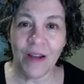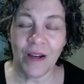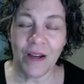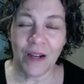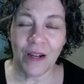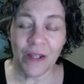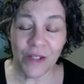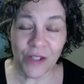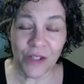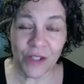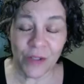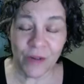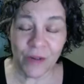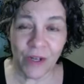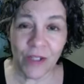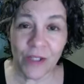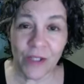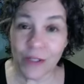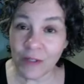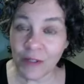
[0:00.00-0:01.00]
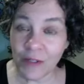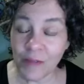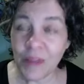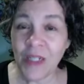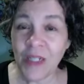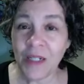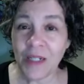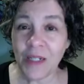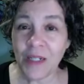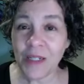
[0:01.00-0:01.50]
I used to write during
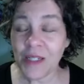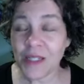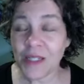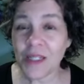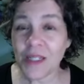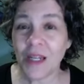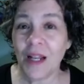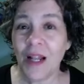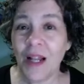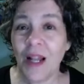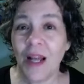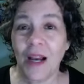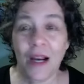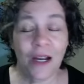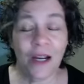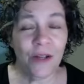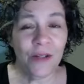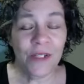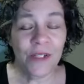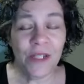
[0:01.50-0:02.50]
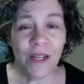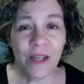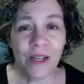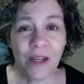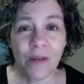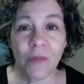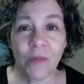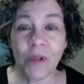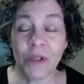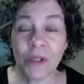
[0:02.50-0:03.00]
meetings. I would
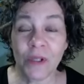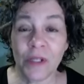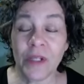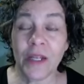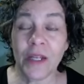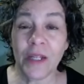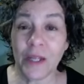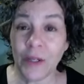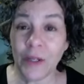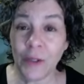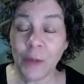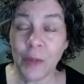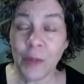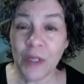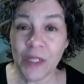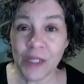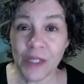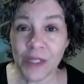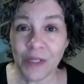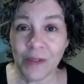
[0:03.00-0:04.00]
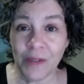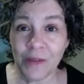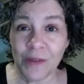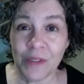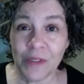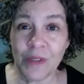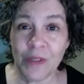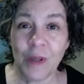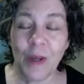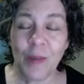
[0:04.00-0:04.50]
take what looked like copious
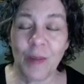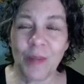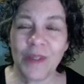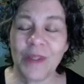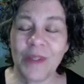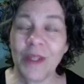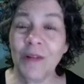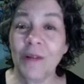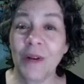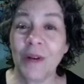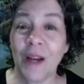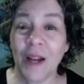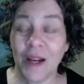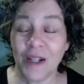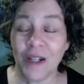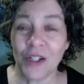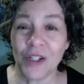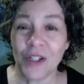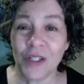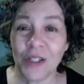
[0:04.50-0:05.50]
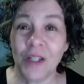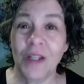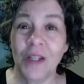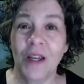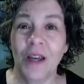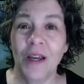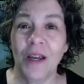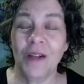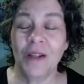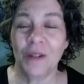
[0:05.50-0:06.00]
notes, but they were actually
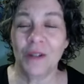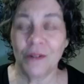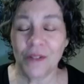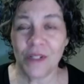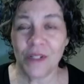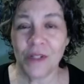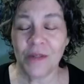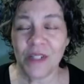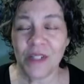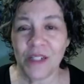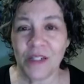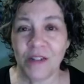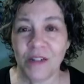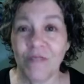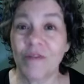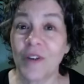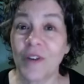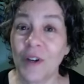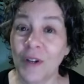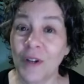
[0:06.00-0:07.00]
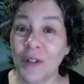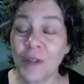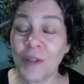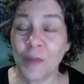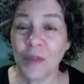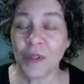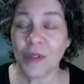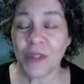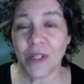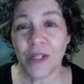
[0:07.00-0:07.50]
notes to myself on the
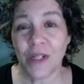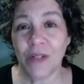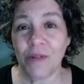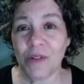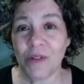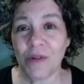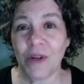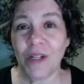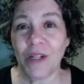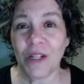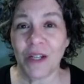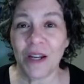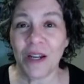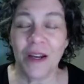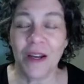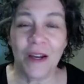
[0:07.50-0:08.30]
book that I was writing.